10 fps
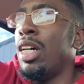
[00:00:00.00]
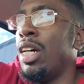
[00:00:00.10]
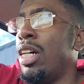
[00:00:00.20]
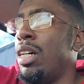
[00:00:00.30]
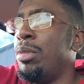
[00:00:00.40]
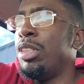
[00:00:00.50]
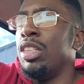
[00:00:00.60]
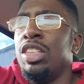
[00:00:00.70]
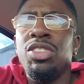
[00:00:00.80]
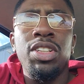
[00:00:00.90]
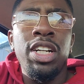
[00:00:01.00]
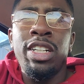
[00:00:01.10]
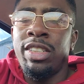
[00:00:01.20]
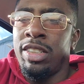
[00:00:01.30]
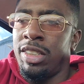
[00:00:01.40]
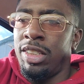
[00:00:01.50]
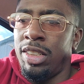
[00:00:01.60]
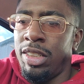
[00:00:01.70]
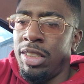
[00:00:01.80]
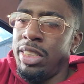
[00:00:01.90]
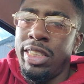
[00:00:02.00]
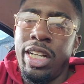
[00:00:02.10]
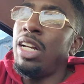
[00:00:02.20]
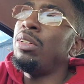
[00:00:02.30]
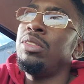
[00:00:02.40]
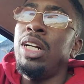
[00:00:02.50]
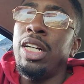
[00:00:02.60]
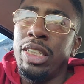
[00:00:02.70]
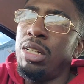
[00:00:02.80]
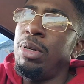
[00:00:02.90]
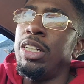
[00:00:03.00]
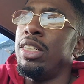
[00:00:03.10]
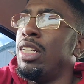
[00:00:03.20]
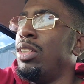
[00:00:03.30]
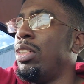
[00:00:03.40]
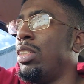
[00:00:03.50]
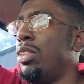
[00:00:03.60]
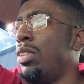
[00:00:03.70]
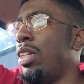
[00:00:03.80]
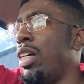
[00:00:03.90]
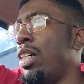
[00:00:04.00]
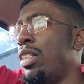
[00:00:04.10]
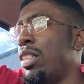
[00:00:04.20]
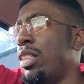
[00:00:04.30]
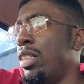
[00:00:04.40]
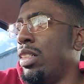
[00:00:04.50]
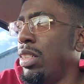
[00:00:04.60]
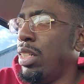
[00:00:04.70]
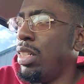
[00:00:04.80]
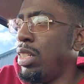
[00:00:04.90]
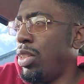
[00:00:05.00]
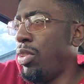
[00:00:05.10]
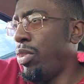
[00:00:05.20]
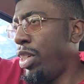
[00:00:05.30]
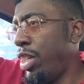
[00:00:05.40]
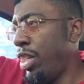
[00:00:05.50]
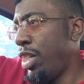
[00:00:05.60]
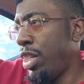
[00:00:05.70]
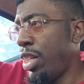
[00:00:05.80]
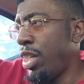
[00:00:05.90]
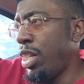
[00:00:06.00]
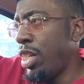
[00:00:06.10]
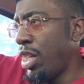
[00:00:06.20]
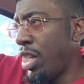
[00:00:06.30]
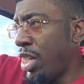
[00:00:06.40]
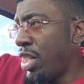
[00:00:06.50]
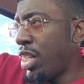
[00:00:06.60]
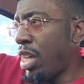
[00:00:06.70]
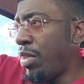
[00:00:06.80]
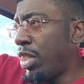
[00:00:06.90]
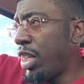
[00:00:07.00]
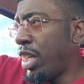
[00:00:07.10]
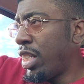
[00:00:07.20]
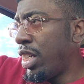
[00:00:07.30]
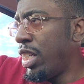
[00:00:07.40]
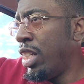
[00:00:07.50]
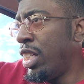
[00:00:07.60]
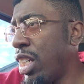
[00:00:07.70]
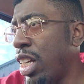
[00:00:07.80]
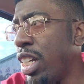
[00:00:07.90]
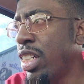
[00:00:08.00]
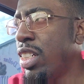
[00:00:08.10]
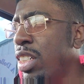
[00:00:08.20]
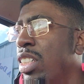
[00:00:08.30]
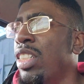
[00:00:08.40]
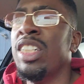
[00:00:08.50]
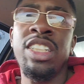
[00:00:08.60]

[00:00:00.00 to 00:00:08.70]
It's a 2000. Yeah, I can tell by the title. It's a 2003. Does have a check engine light on.